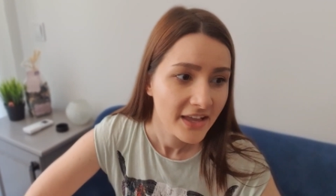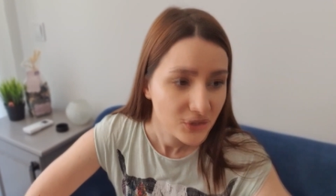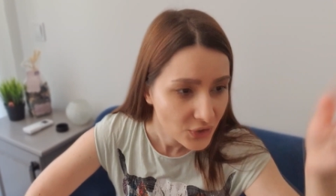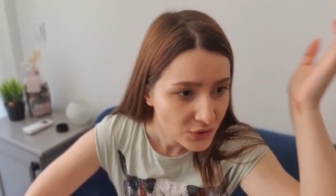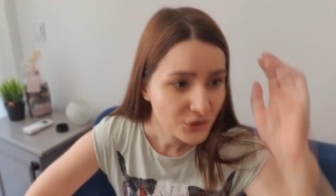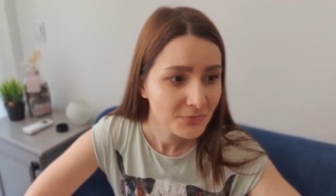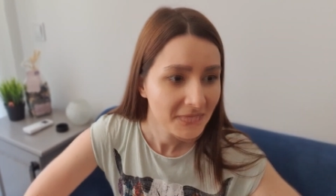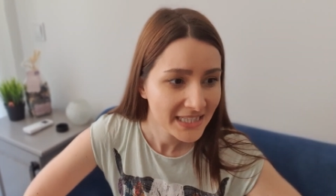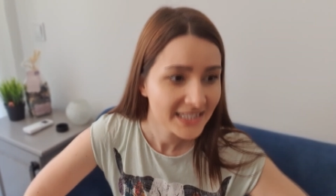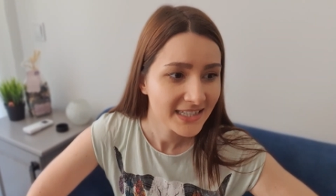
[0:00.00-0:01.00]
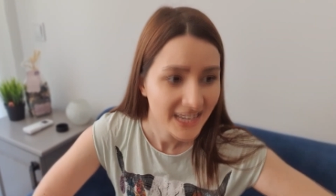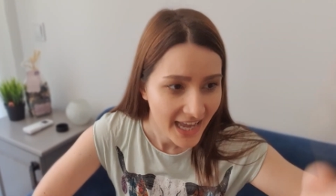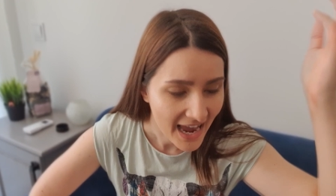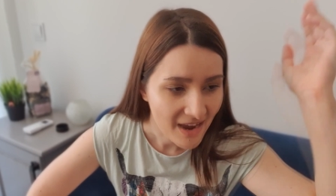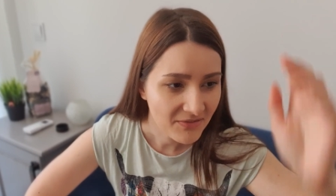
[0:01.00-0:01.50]
social media,
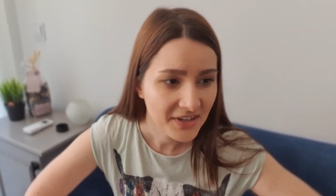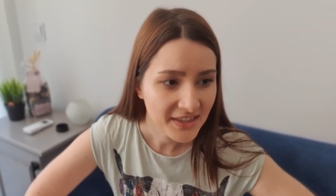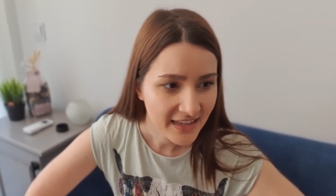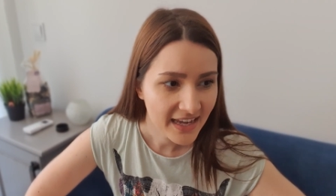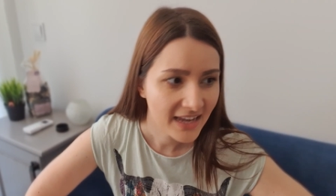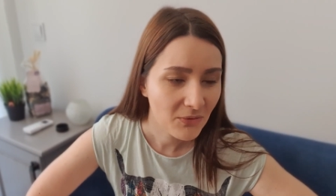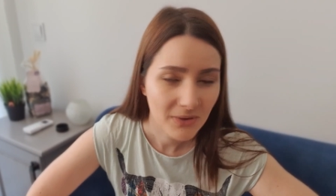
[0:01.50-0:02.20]
everything,